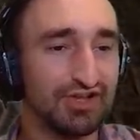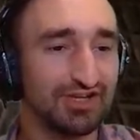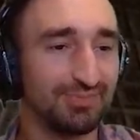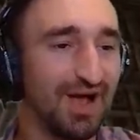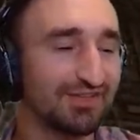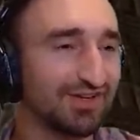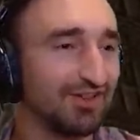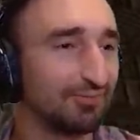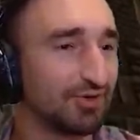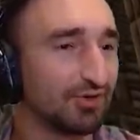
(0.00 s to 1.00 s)
Deposit into
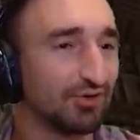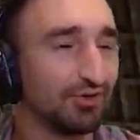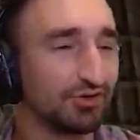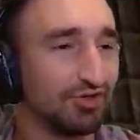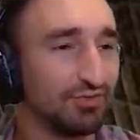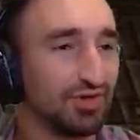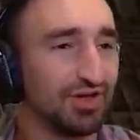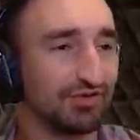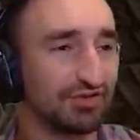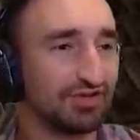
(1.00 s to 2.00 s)
the pure gold
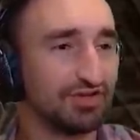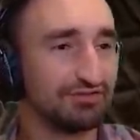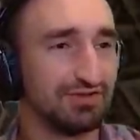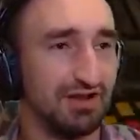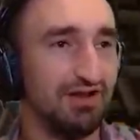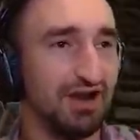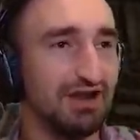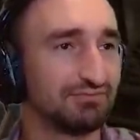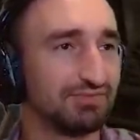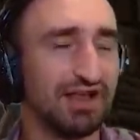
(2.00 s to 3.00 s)
accumulators. All
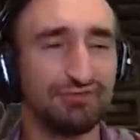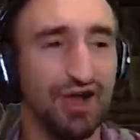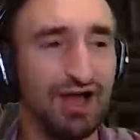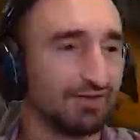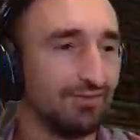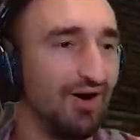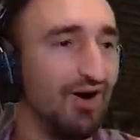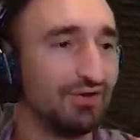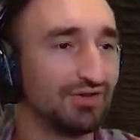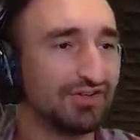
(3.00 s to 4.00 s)
right, that's fine.
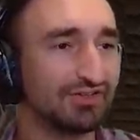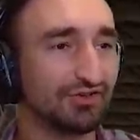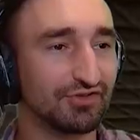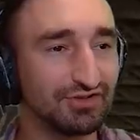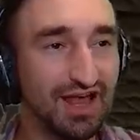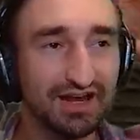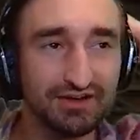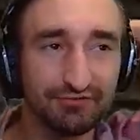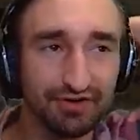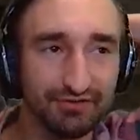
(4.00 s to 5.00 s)
Whoa, it looks like there's a lot of
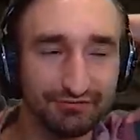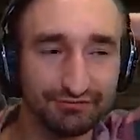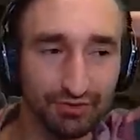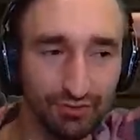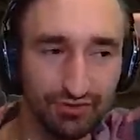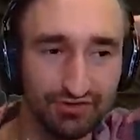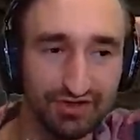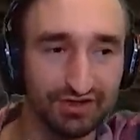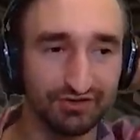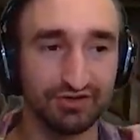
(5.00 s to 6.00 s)
different floors
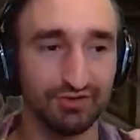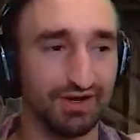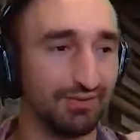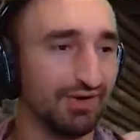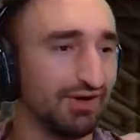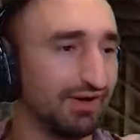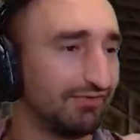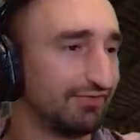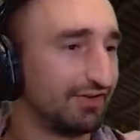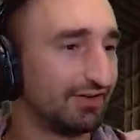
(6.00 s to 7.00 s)
here to it. I wonder
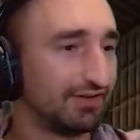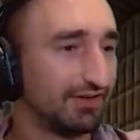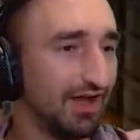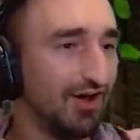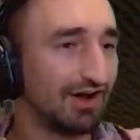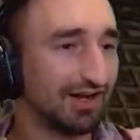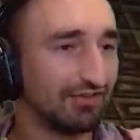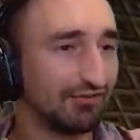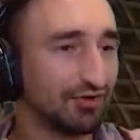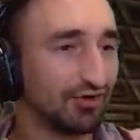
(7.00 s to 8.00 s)
if... Oh, I guess
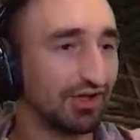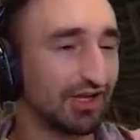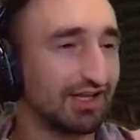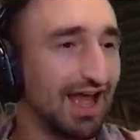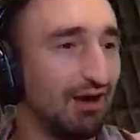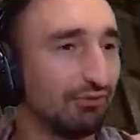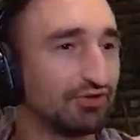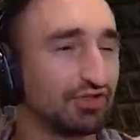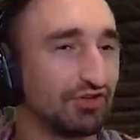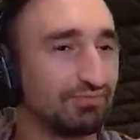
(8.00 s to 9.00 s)
if you're like a coward,
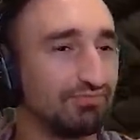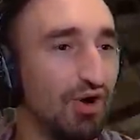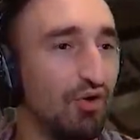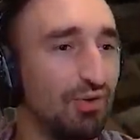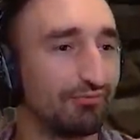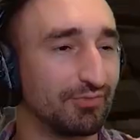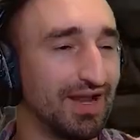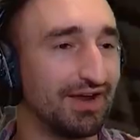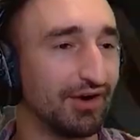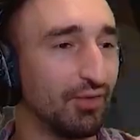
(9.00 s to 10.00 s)
you could just bow them from
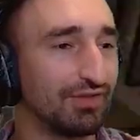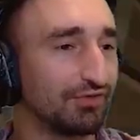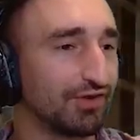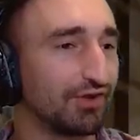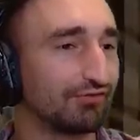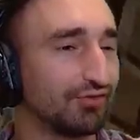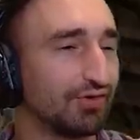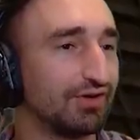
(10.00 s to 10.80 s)
down here. Oh, wait, there's another floor.